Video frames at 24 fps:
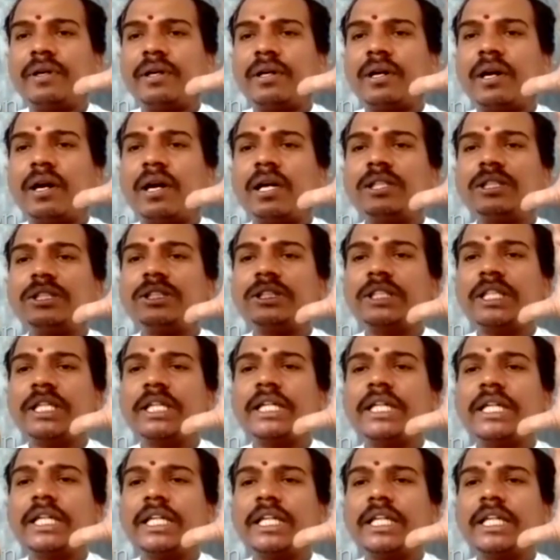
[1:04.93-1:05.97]

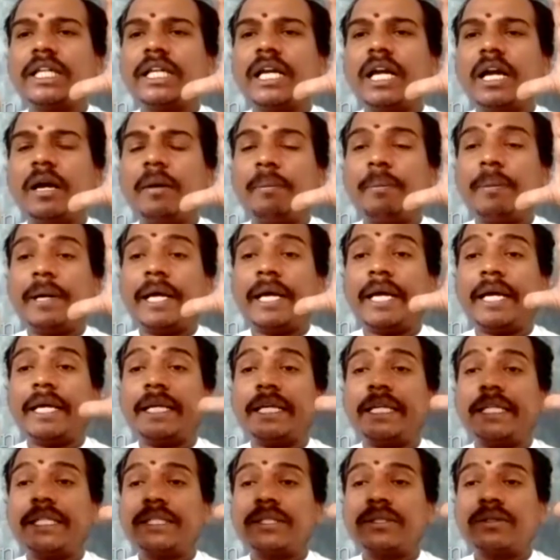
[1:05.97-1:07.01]
constantly
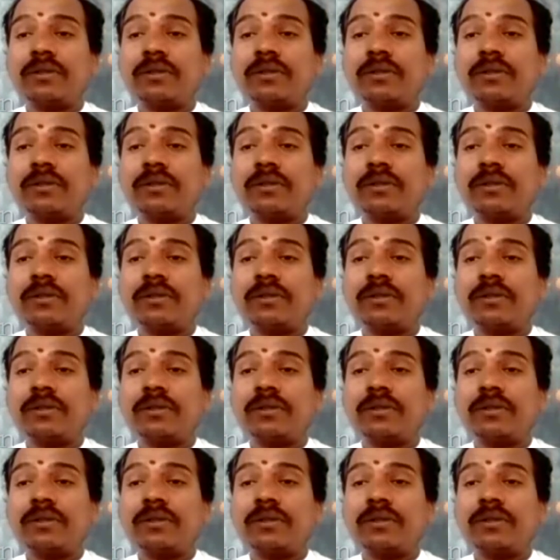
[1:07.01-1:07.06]
applying his